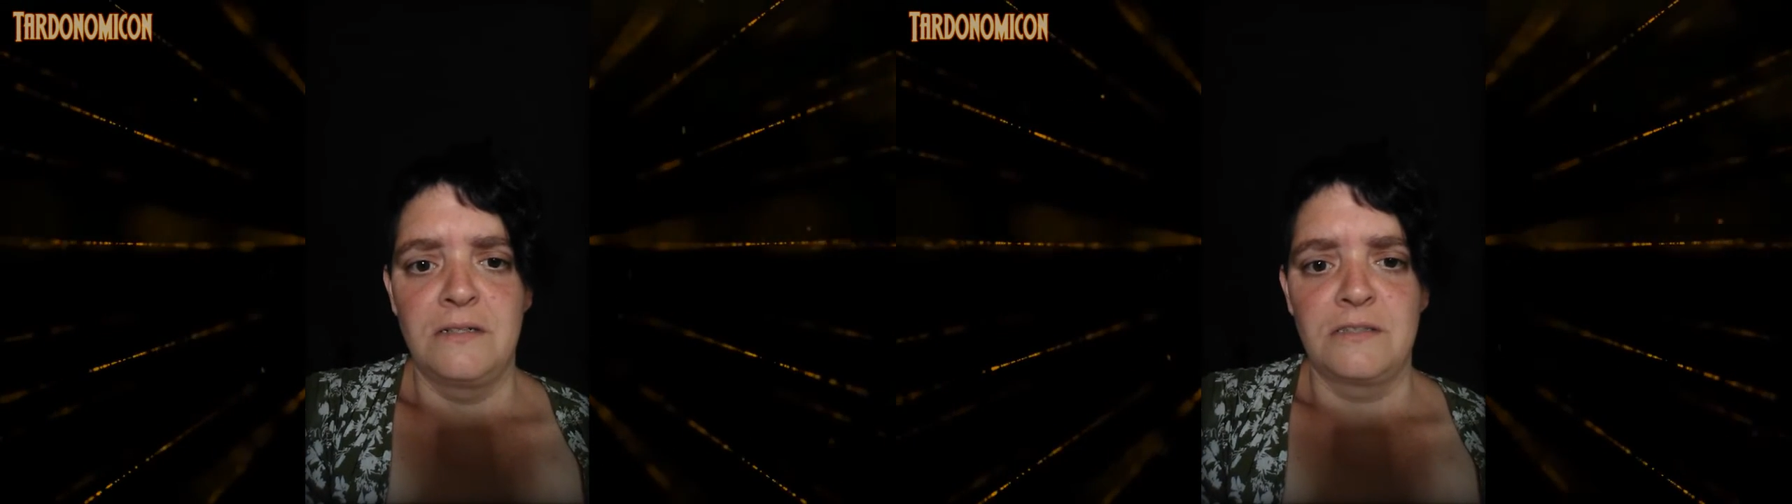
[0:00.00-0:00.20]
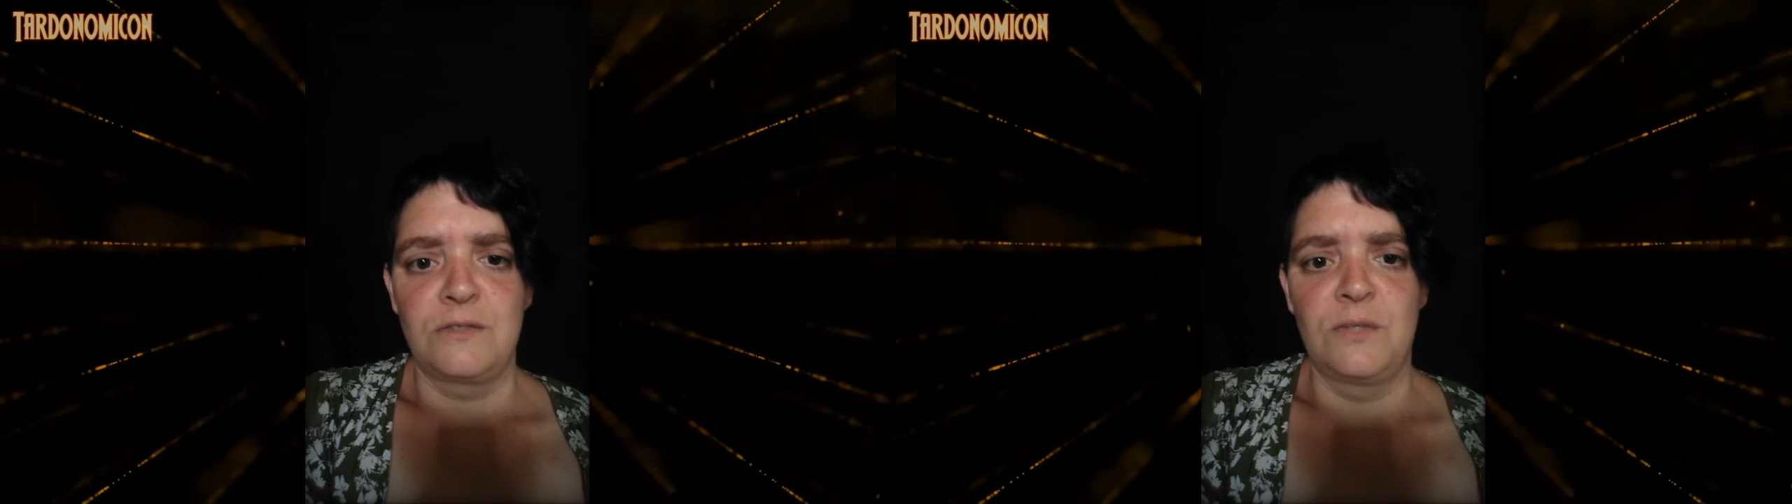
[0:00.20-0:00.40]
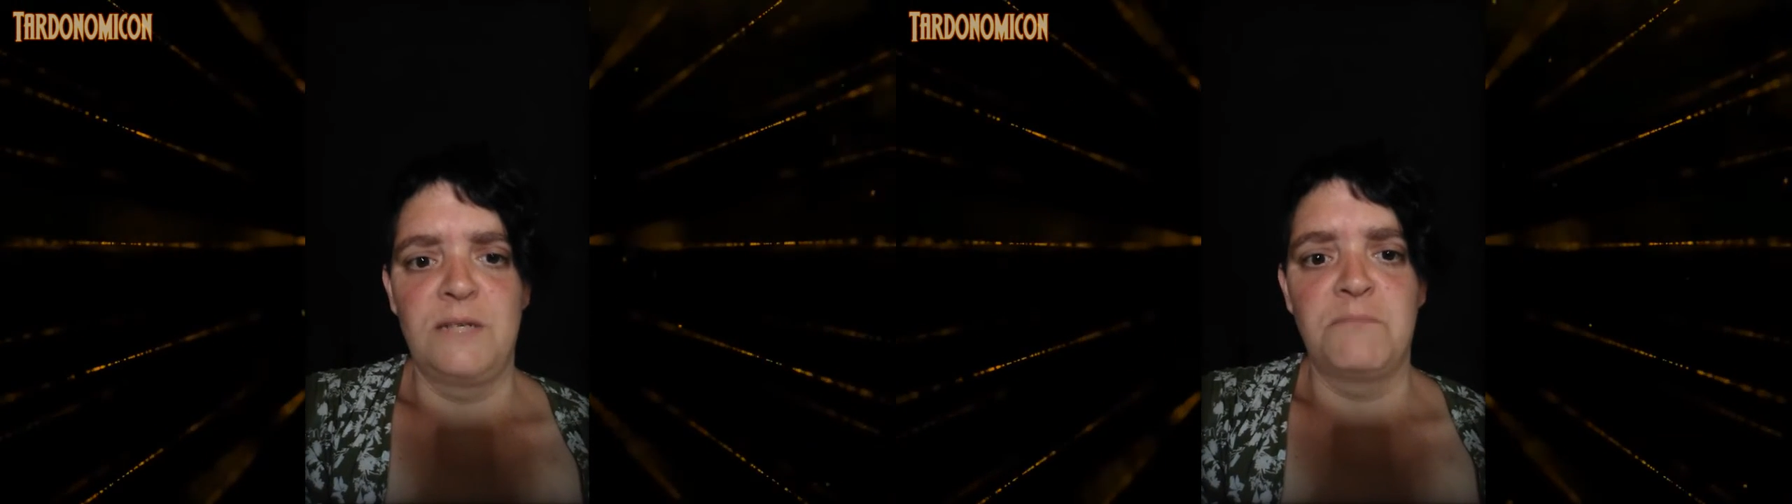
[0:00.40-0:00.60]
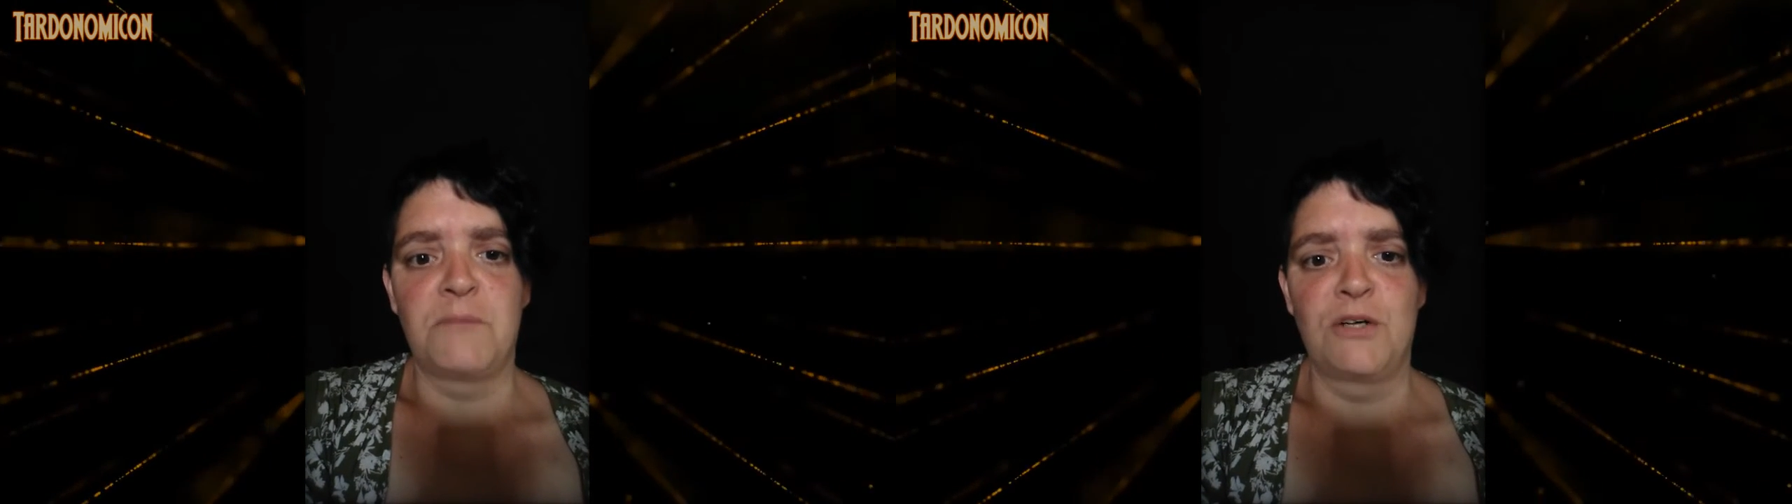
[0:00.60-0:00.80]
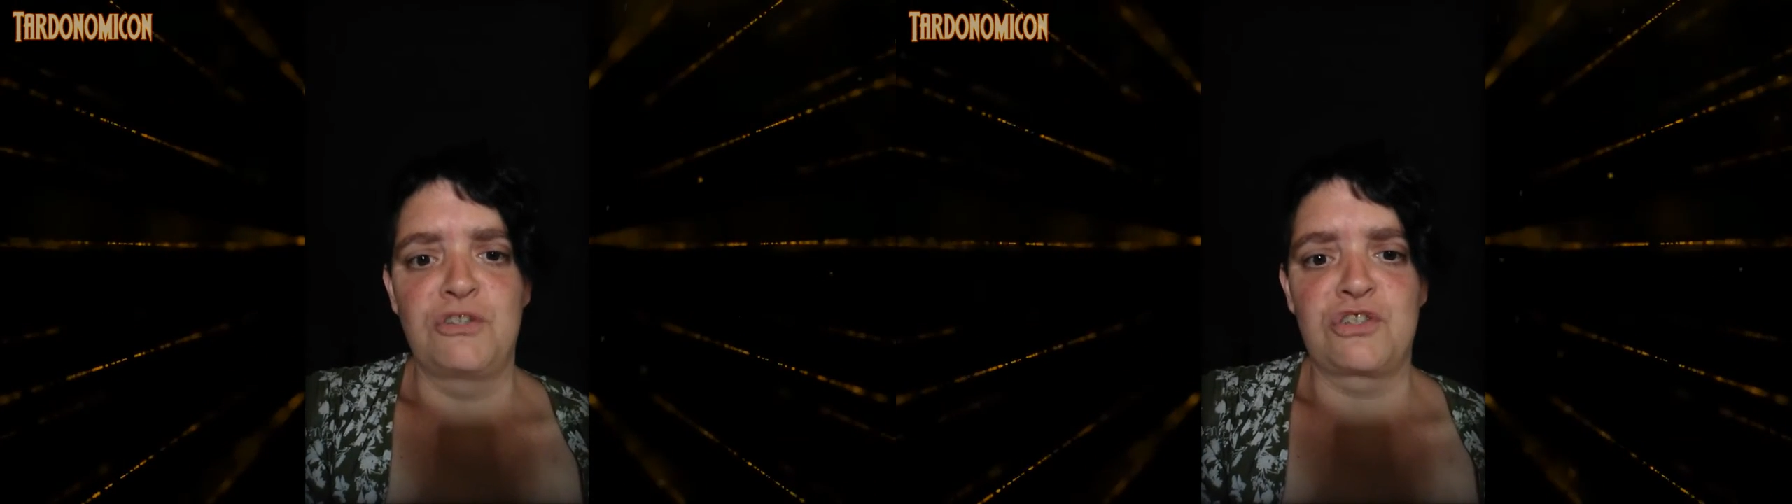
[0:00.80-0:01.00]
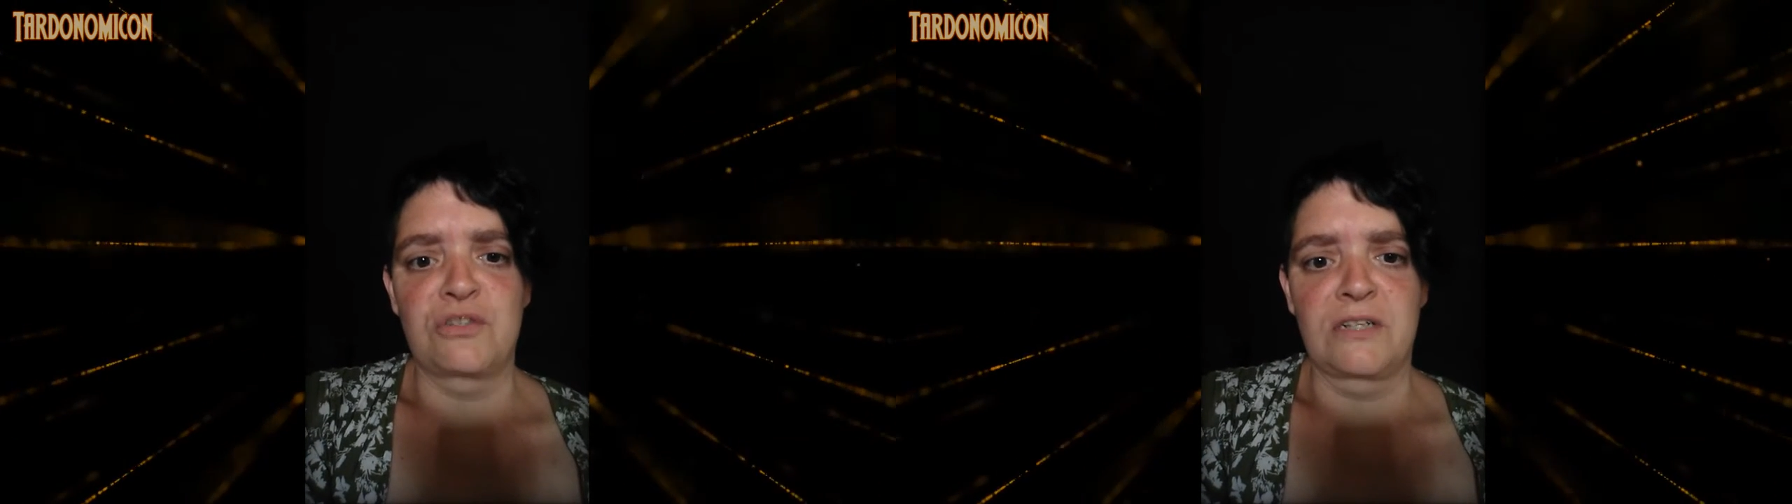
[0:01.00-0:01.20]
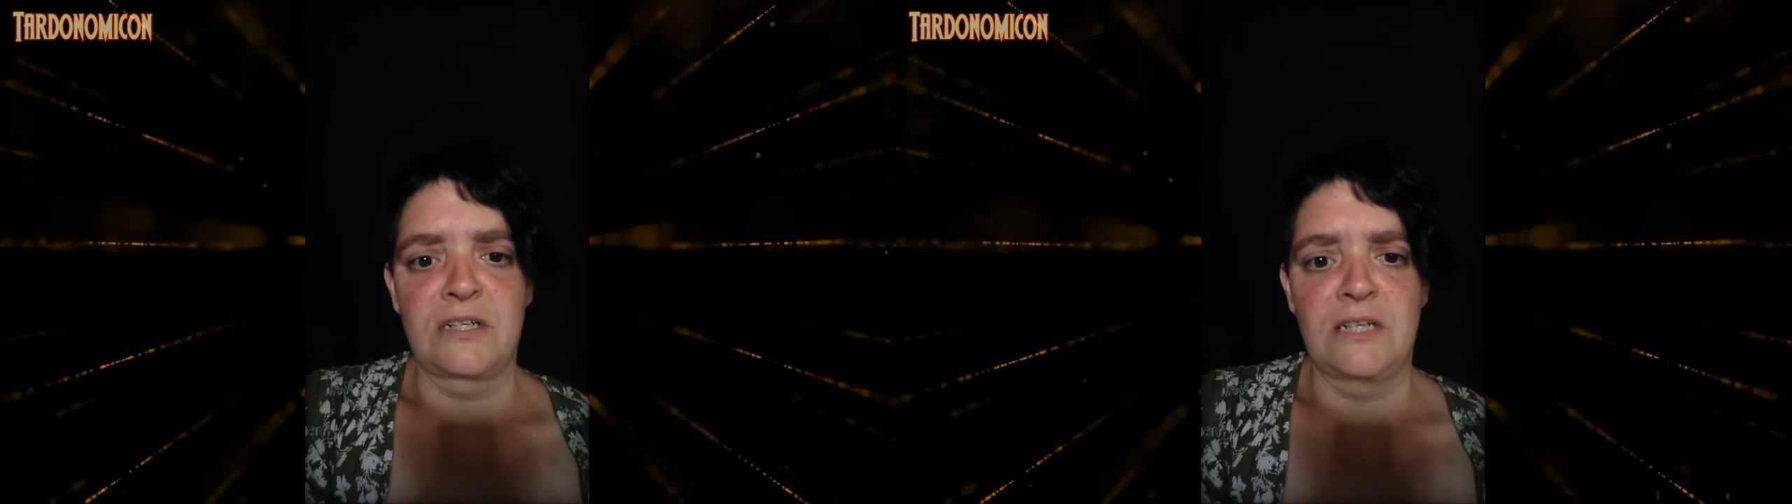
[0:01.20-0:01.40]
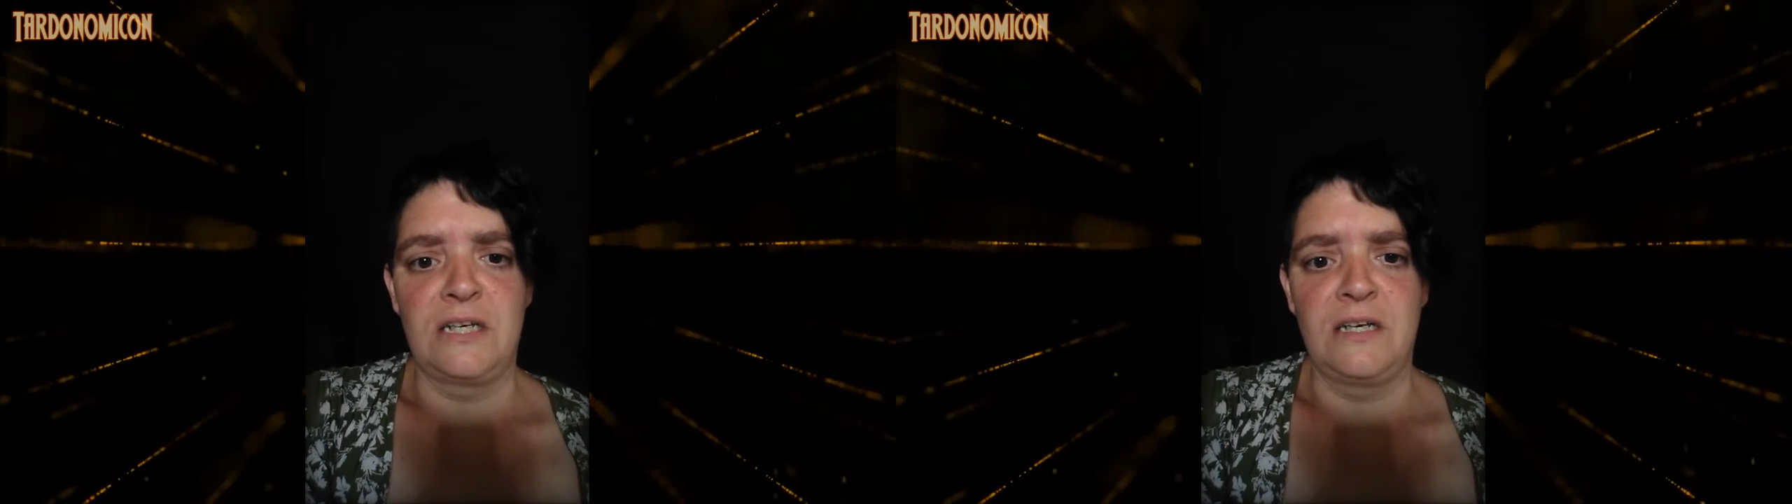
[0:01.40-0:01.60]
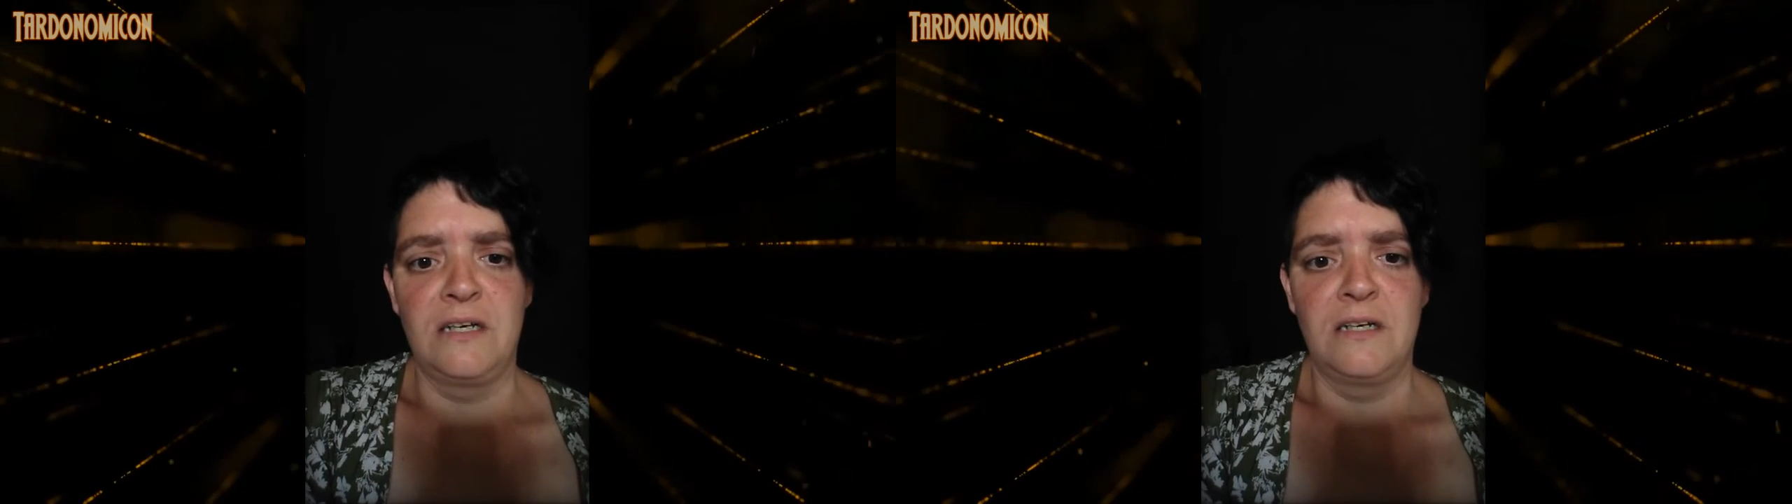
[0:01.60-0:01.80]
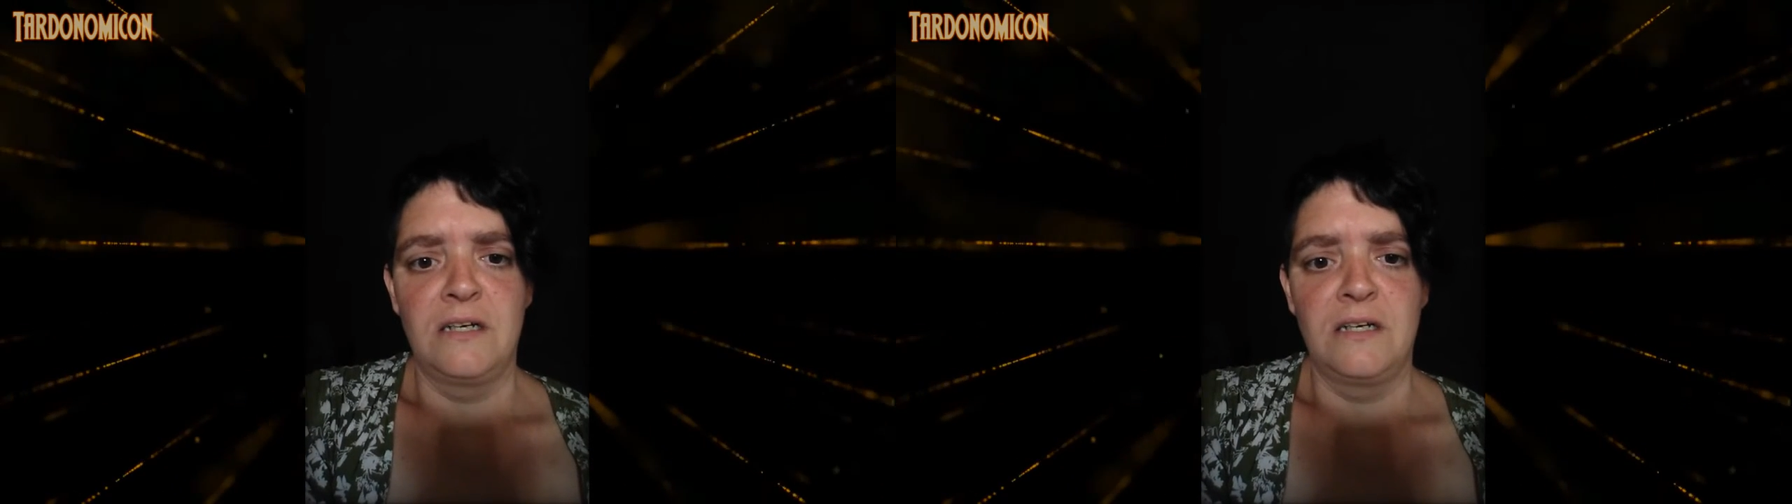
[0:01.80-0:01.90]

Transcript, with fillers: to emotionally